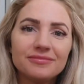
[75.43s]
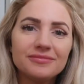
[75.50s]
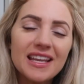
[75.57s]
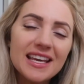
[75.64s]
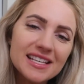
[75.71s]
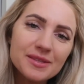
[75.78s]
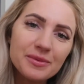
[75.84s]

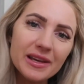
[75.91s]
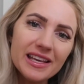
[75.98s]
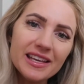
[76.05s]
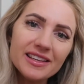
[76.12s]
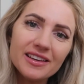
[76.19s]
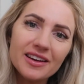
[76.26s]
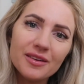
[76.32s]
Next
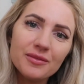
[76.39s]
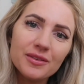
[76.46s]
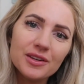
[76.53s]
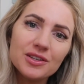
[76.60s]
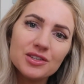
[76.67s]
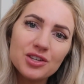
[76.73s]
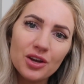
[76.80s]
week, I'm
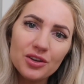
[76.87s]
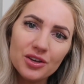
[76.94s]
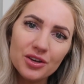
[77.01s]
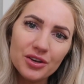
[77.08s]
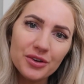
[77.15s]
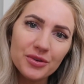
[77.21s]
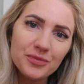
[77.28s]
going to show
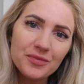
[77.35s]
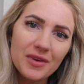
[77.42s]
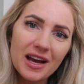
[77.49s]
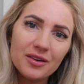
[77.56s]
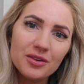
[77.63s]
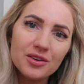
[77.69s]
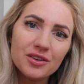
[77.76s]
you
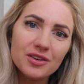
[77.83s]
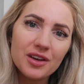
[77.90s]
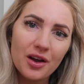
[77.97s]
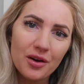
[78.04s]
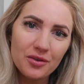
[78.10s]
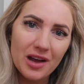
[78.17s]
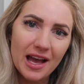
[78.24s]
how you can
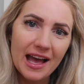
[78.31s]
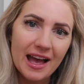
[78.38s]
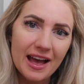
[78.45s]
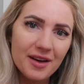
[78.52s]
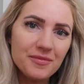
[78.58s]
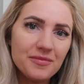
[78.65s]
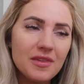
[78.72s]
curl your
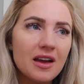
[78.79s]
hair